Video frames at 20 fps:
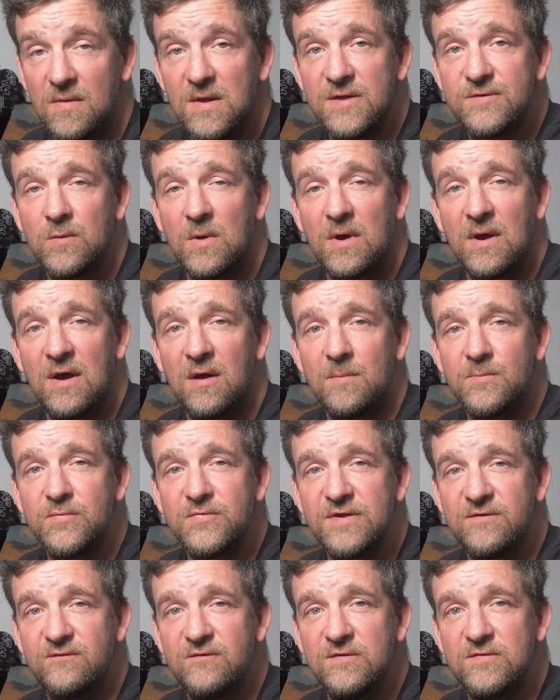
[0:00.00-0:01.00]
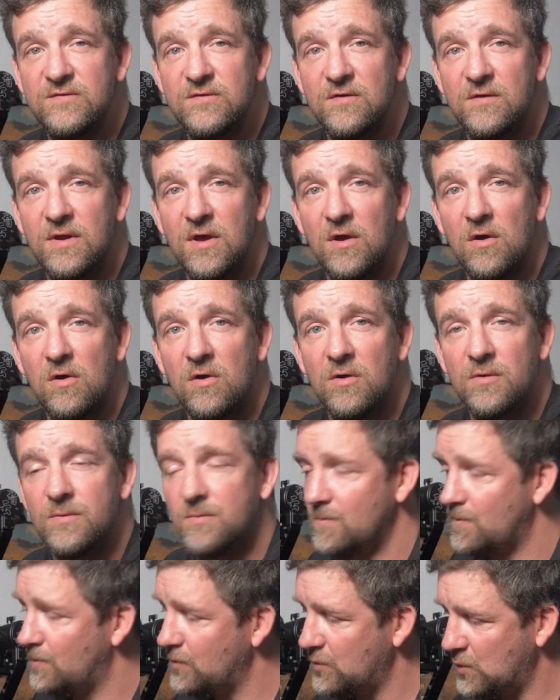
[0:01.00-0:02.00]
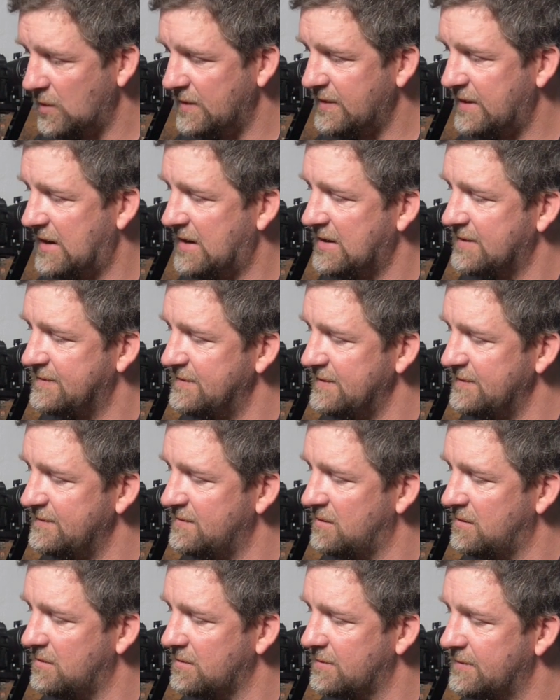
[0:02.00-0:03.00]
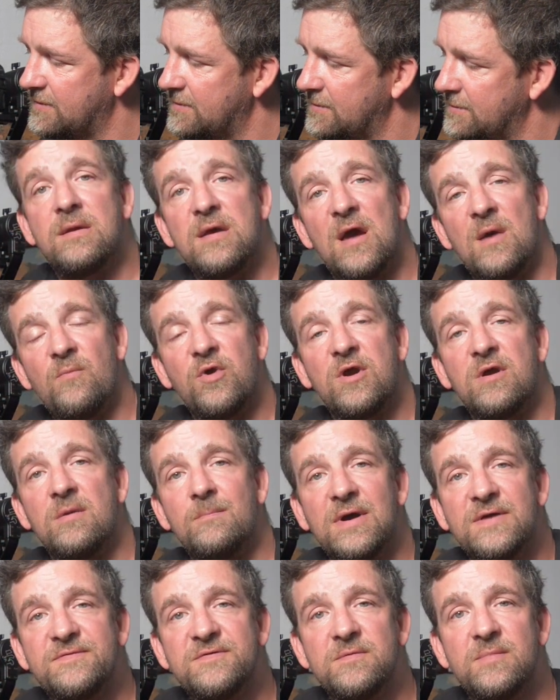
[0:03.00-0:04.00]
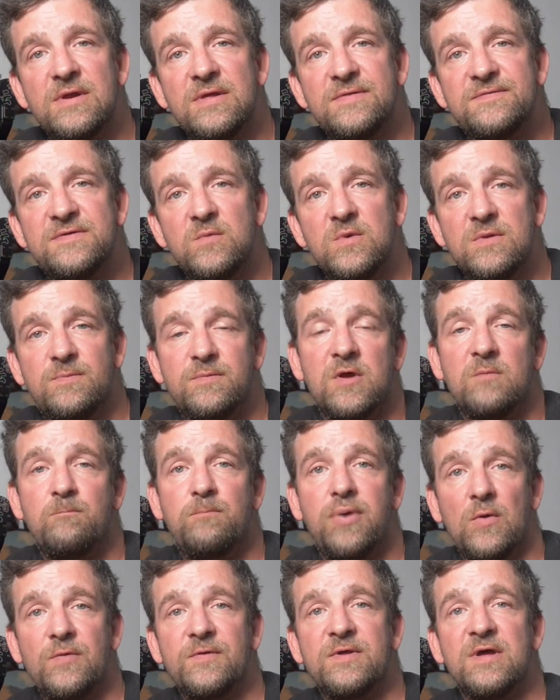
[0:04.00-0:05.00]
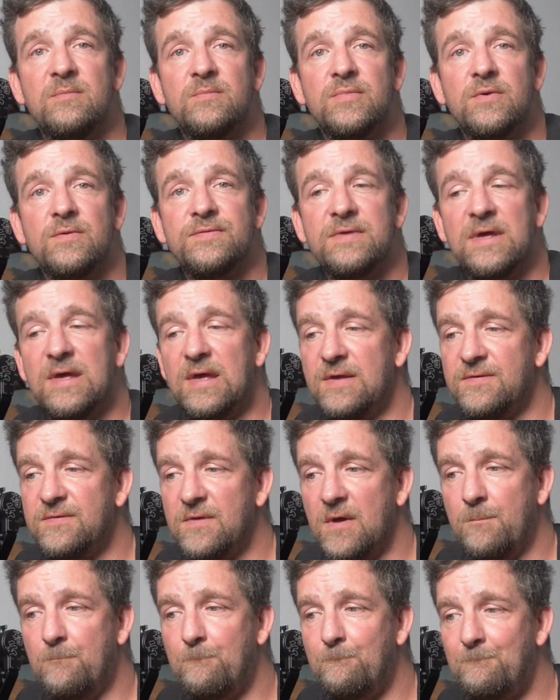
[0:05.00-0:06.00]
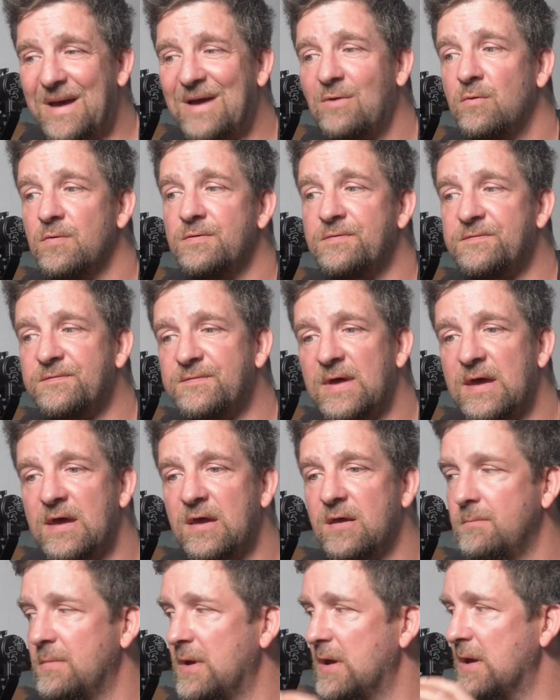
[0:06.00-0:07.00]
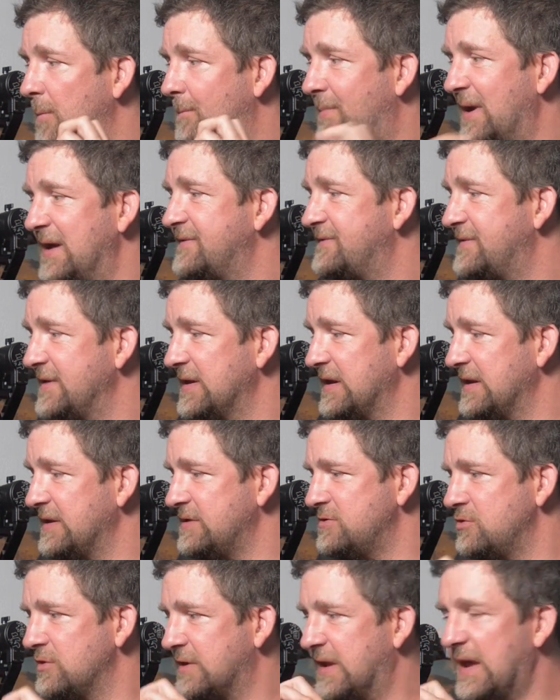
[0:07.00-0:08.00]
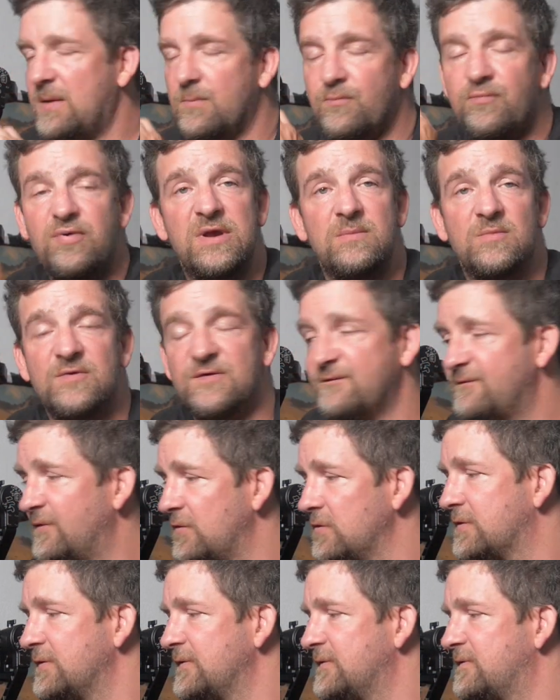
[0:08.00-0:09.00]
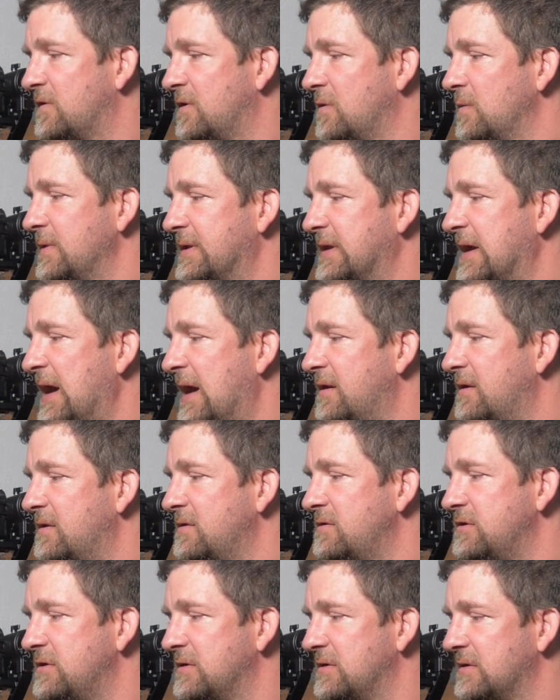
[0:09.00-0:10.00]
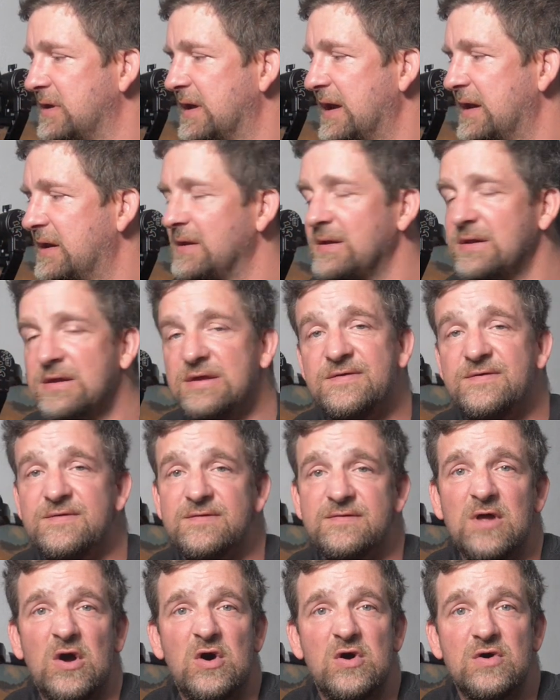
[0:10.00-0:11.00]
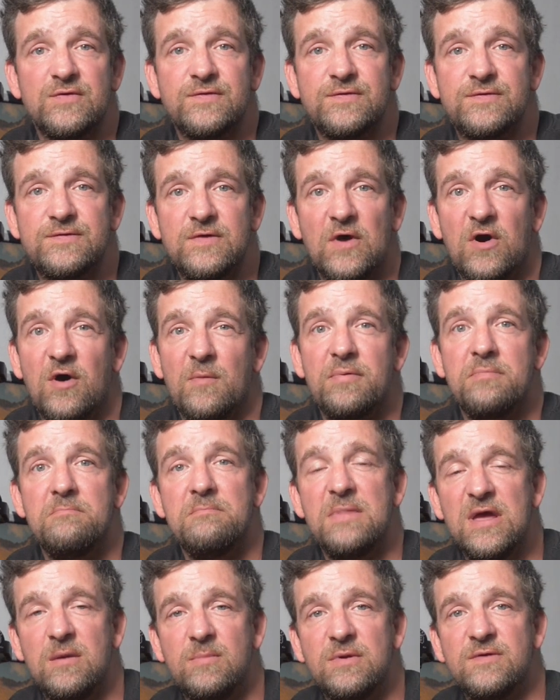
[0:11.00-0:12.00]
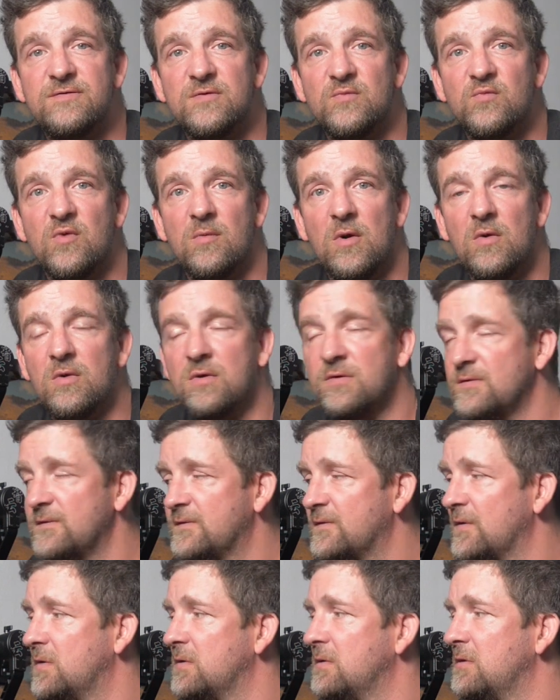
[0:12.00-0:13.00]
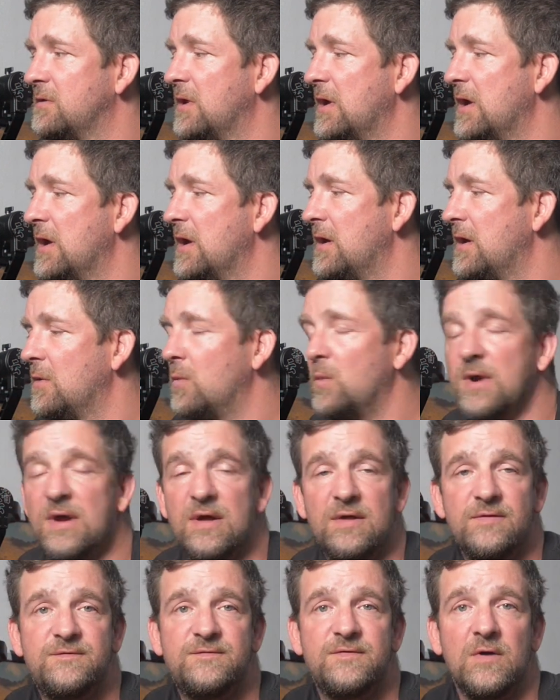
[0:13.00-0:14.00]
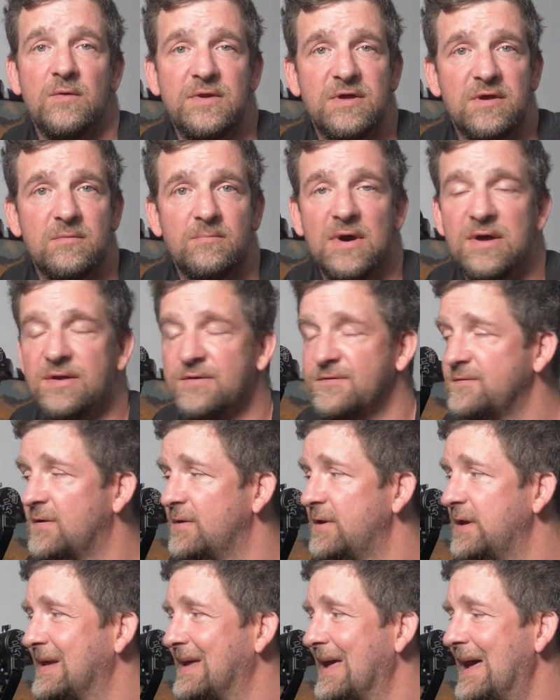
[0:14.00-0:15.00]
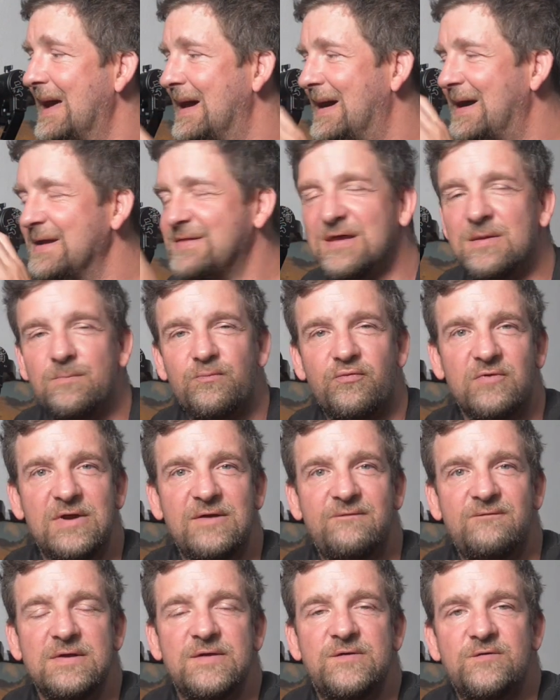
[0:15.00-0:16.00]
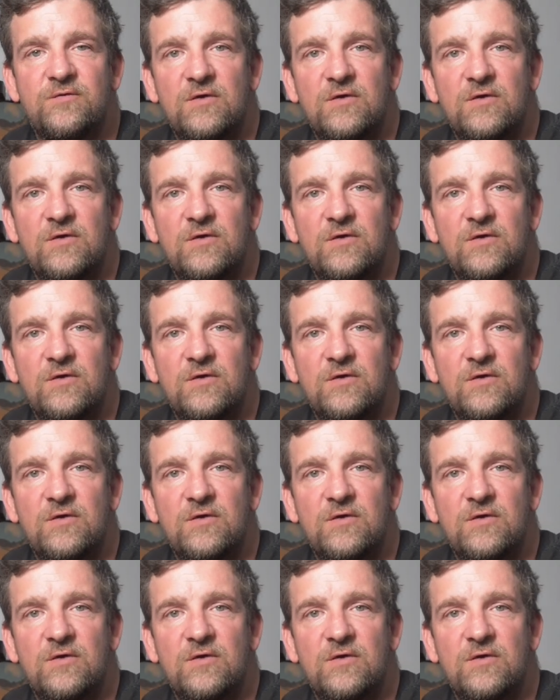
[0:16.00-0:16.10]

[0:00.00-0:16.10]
That's what happens if you turn it on with the axes locked. Camera compatibility with both gimbals is about the same, but basically you get pretty much full control with Canon. You can get at least start and stop, maybe some remote control with Sony and Panasonic. I did briefly